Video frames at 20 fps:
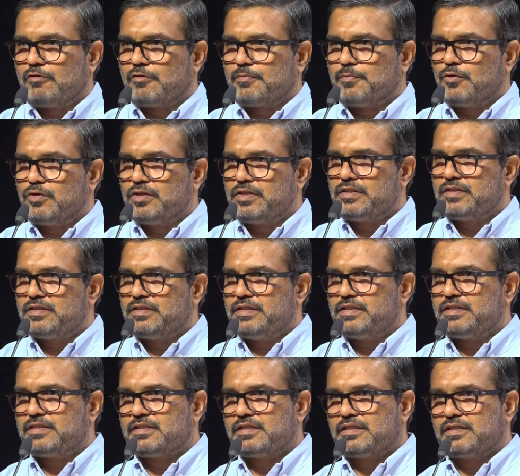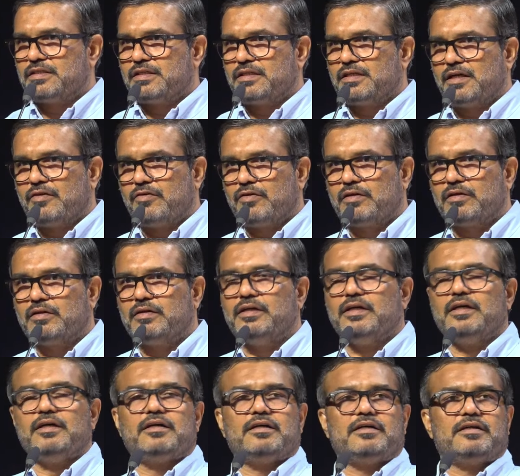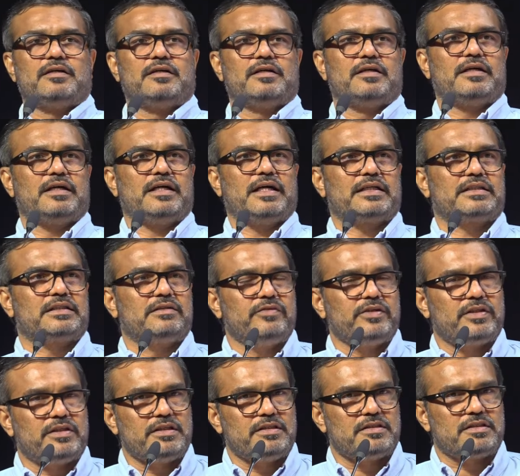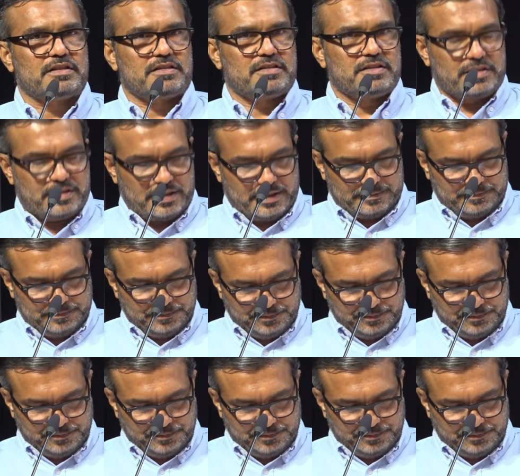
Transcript: policies, our activities, etc.